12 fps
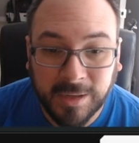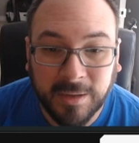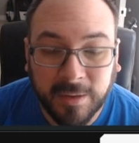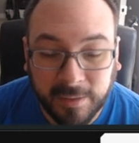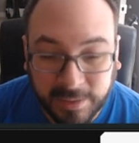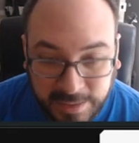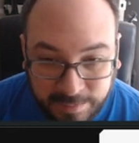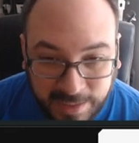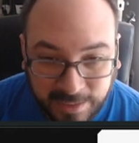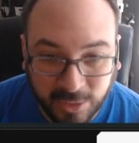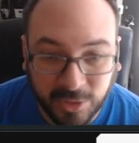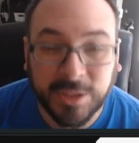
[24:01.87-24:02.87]
Expect
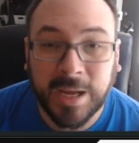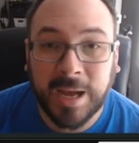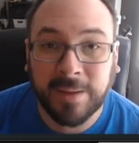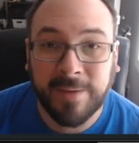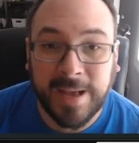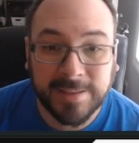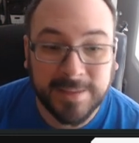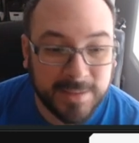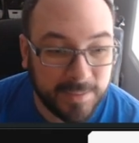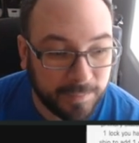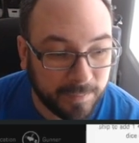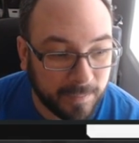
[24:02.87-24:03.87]
her to die fast.
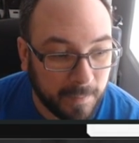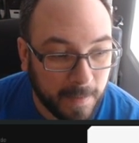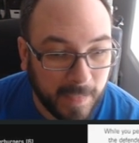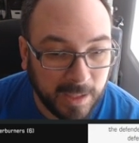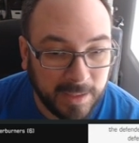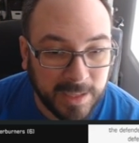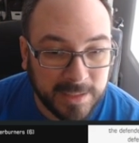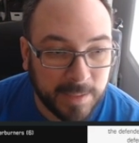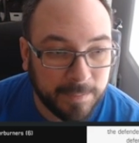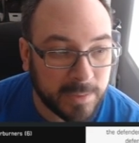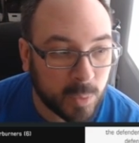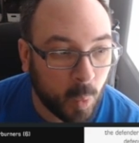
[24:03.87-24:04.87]
Next
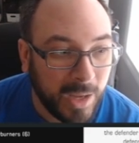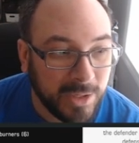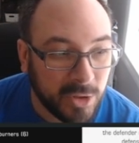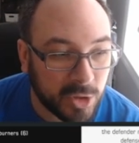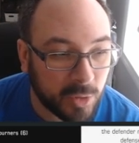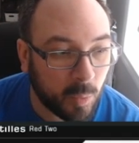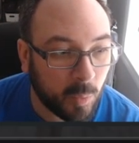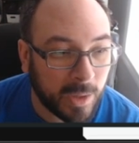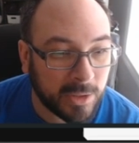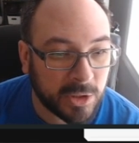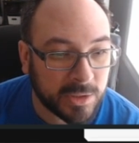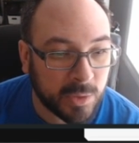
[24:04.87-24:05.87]
up is Wedge.
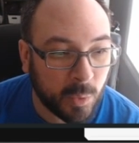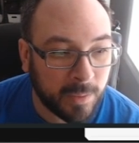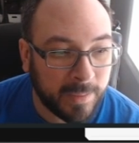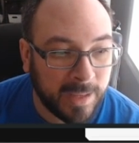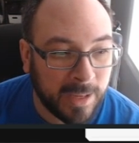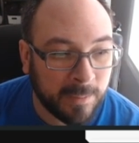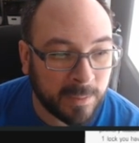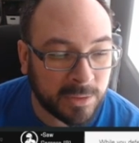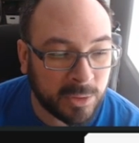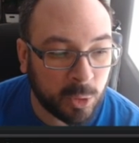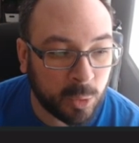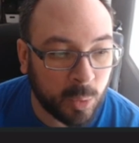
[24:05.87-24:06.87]
Wedge is going to be able
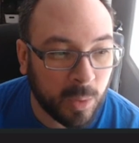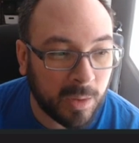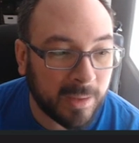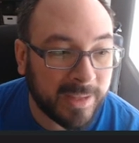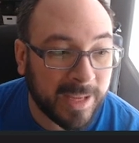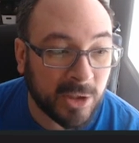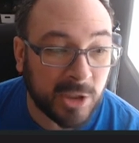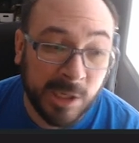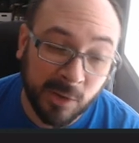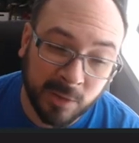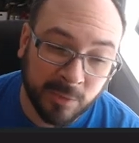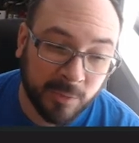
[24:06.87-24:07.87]
to get
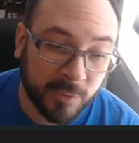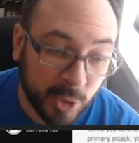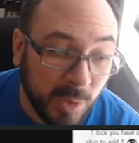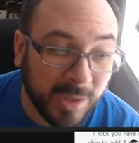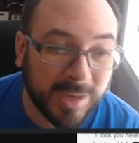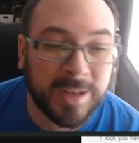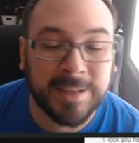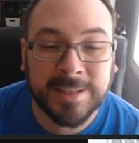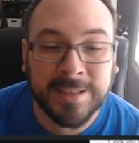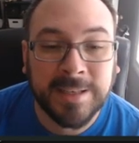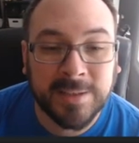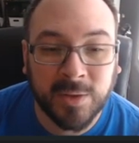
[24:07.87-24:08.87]
Shara to shoot at
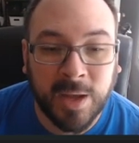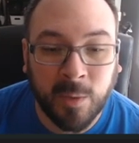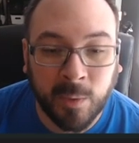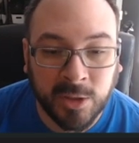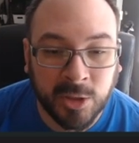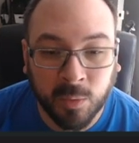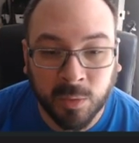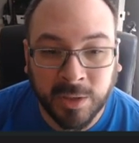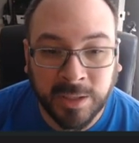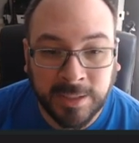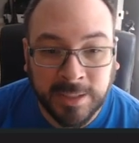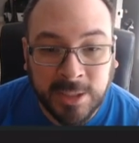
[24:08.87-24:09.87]
I6, so that way she won't
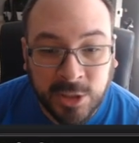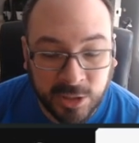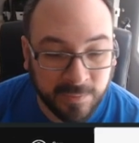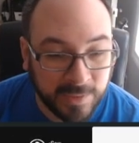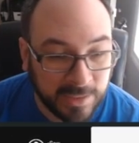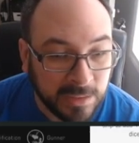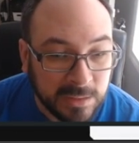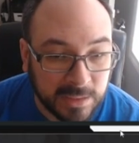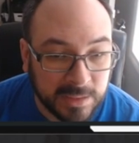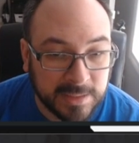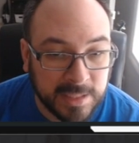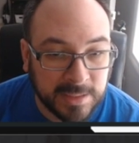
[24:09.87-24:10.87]
get initiative killed,
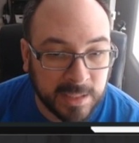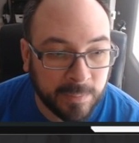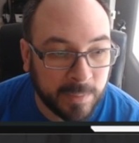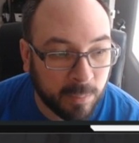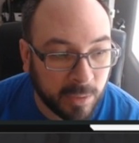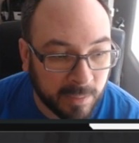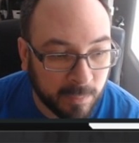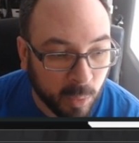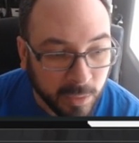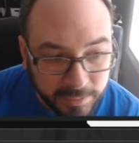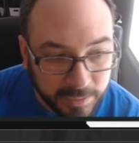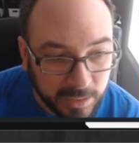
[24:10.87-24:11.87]
because that's going to be pretty important.